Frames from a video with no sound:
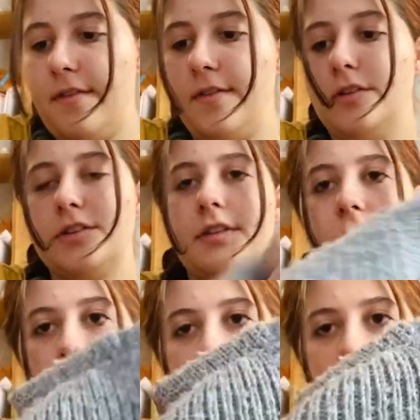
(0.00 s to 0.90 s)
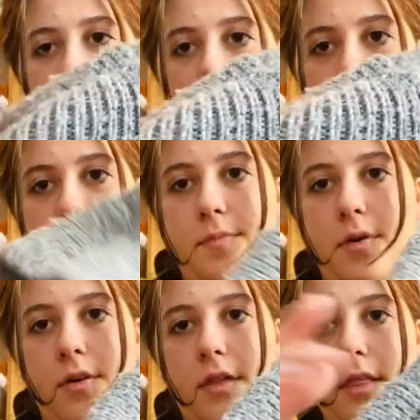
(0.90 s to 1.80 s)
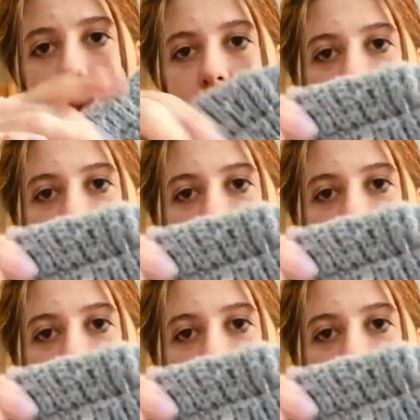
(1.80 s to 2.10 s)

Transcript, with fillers: if you just kind of pull at